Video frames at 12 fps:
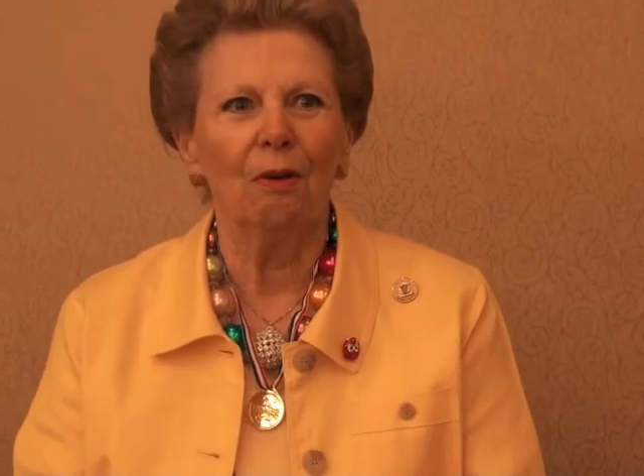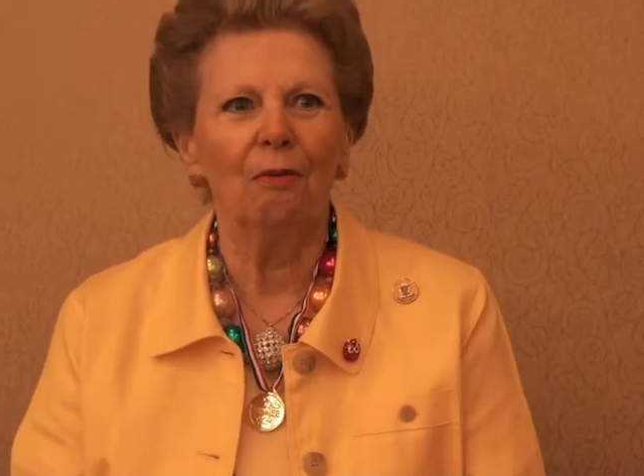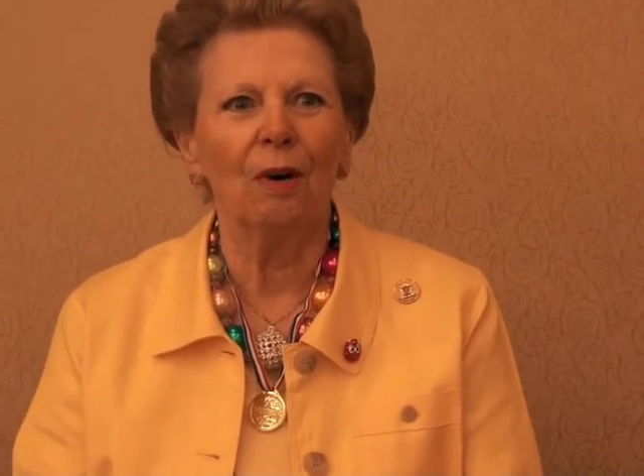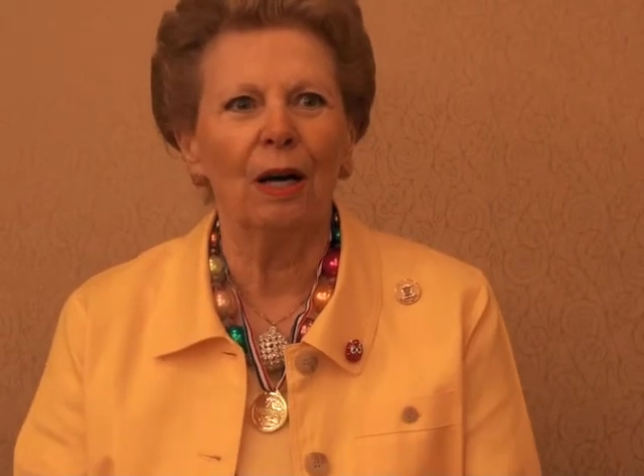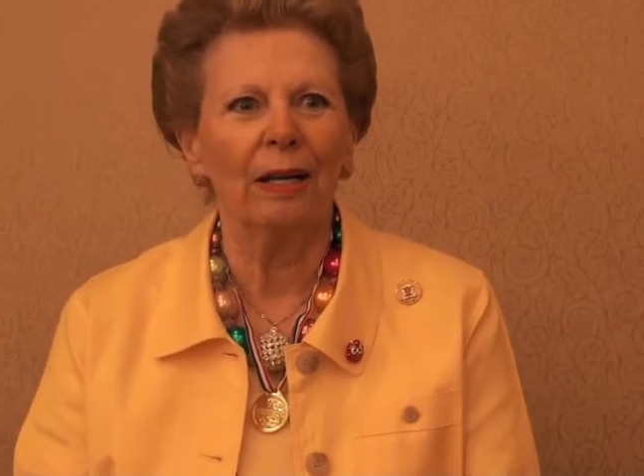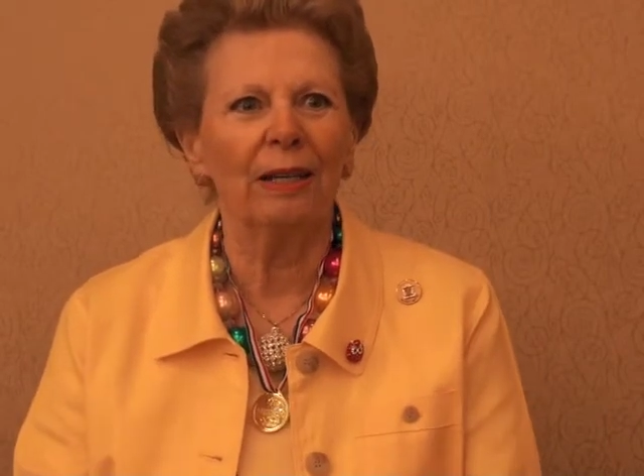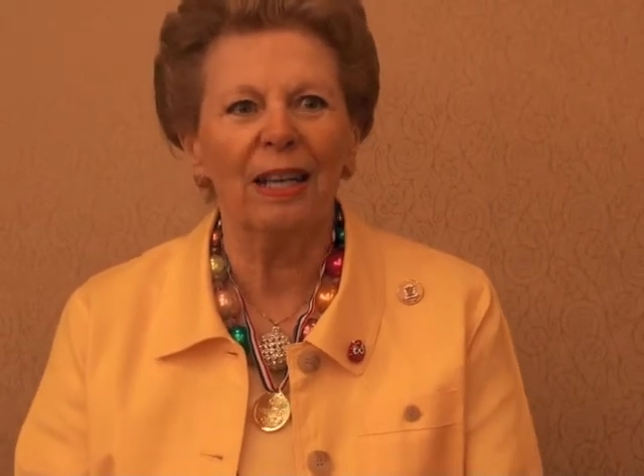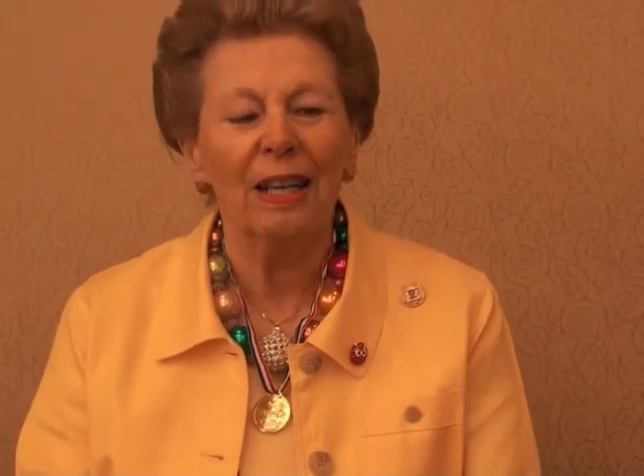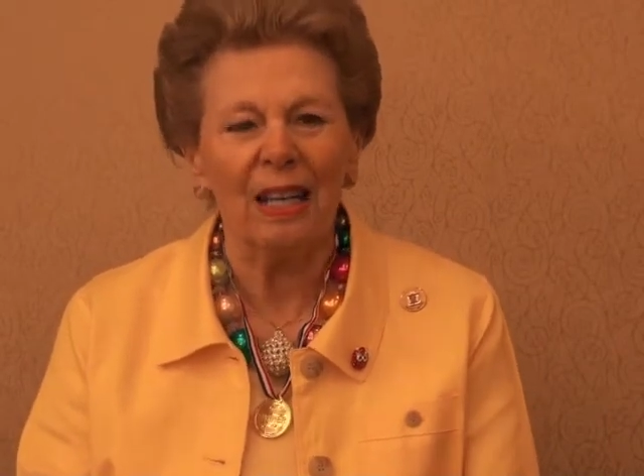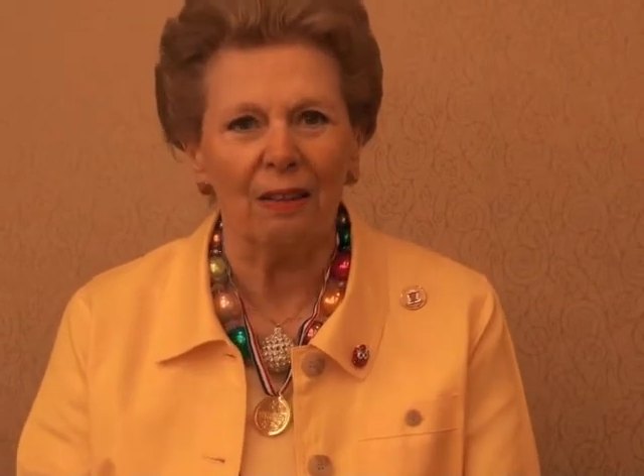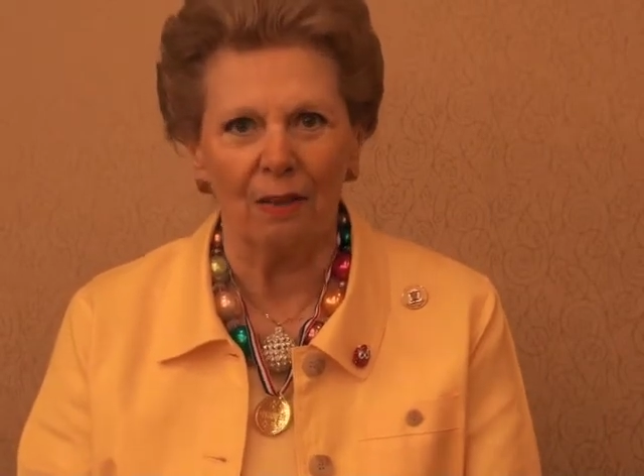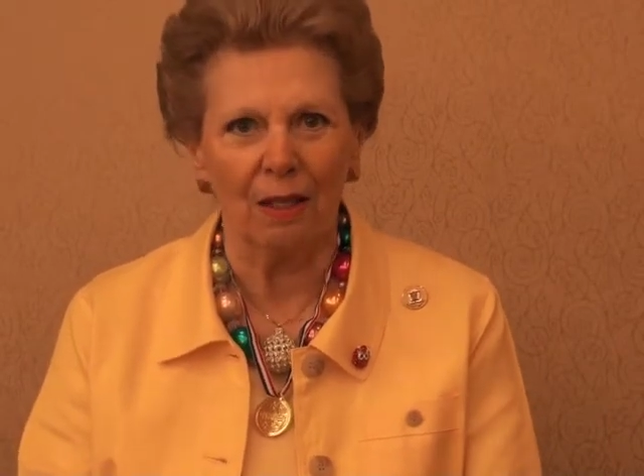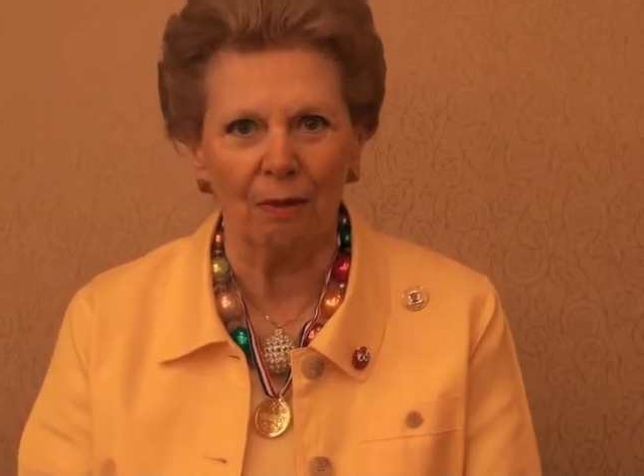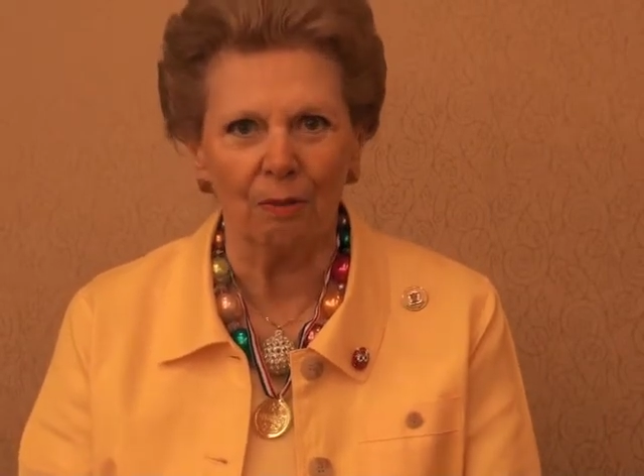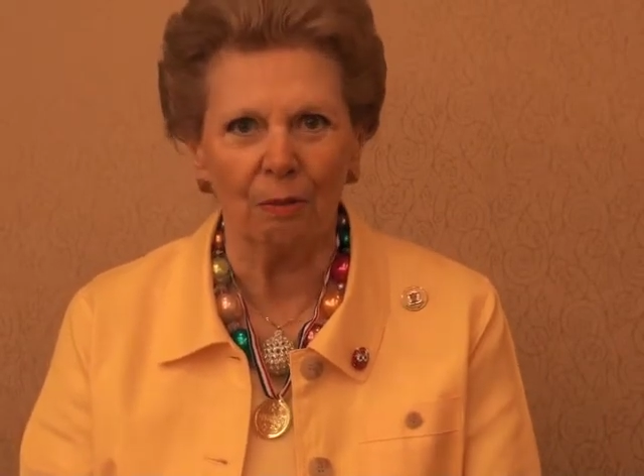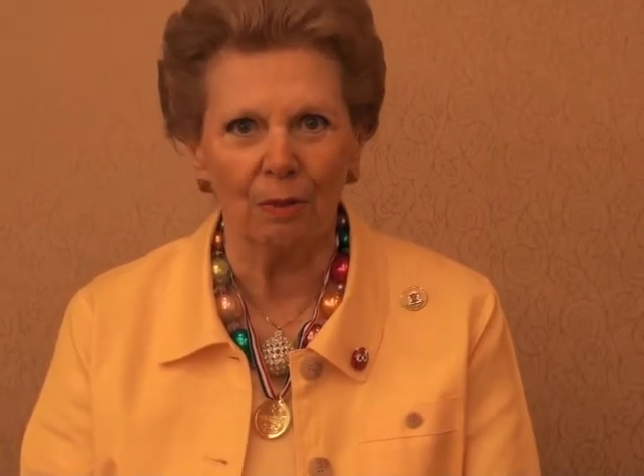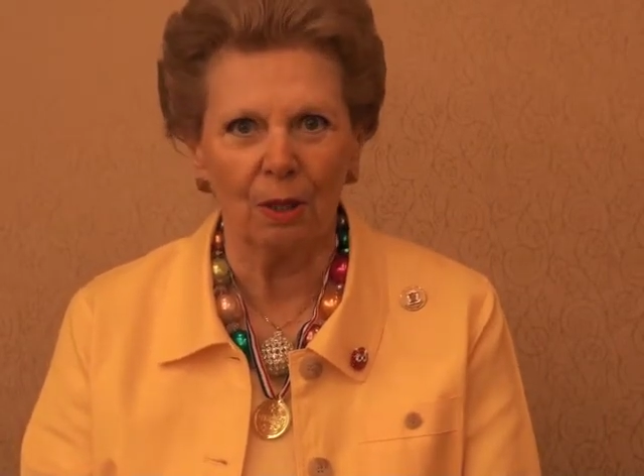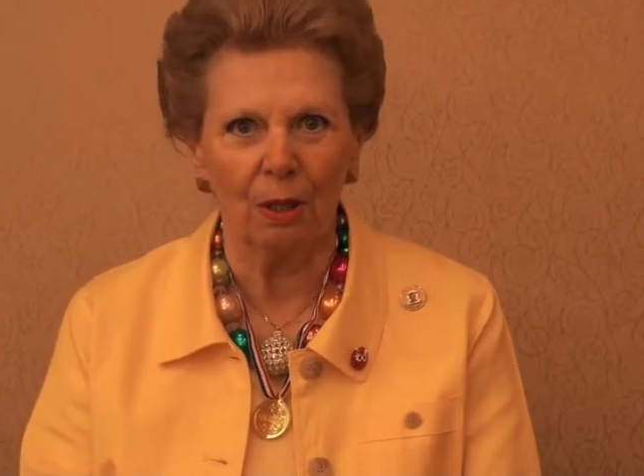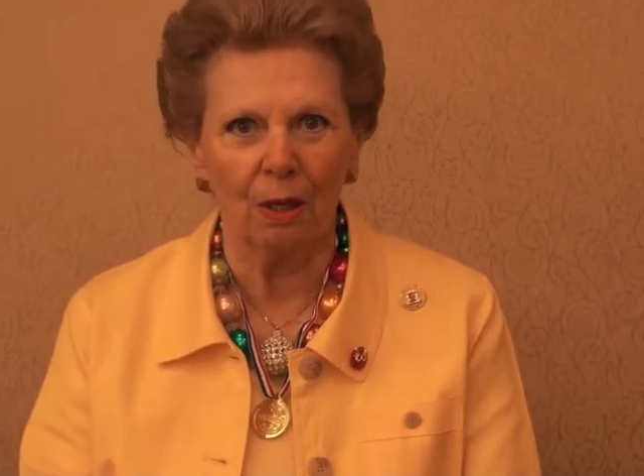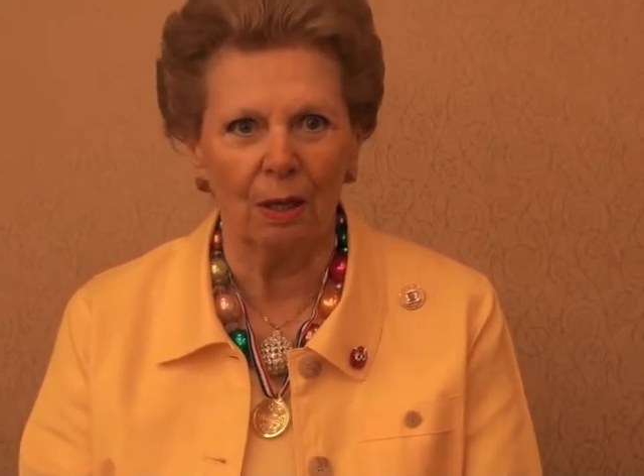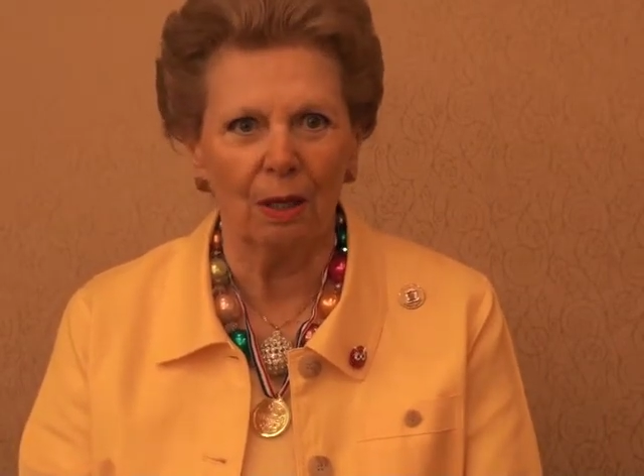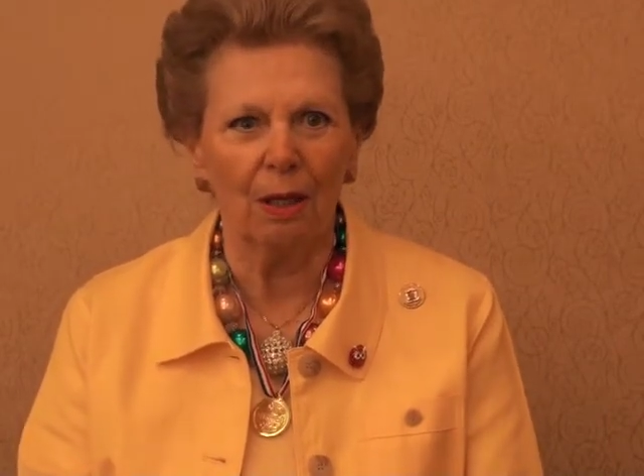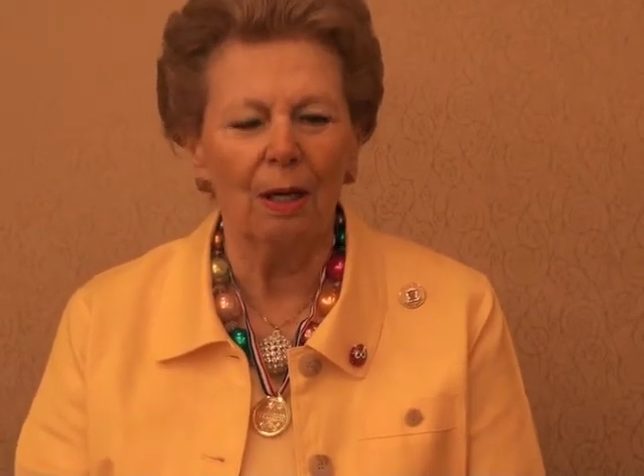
find anything from Taw.